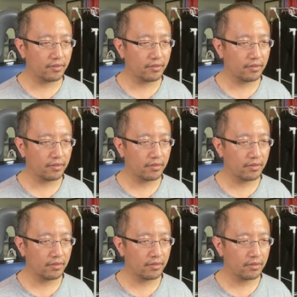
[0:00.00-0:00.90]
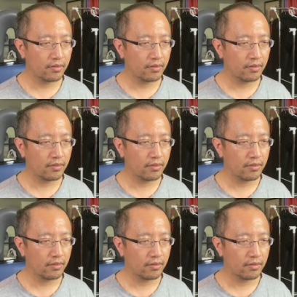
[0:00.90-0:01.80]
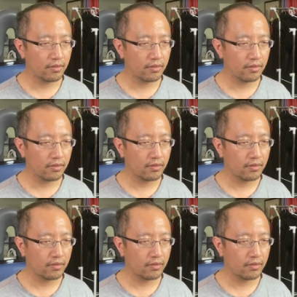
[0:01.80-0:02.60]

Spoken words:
No one is speaking in this clip.